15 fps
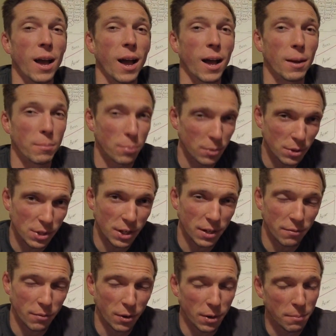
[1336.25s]
I appreciate
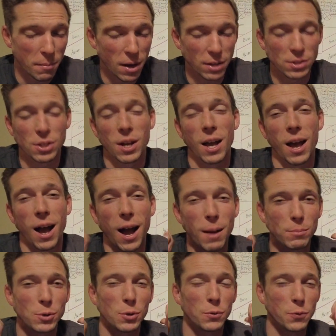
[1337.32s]
it very much.
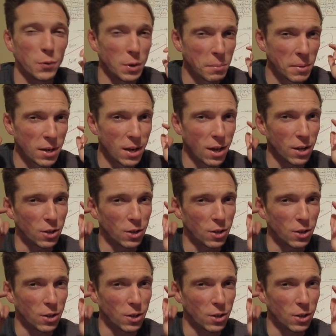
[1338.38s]
I'm Joel Freeman.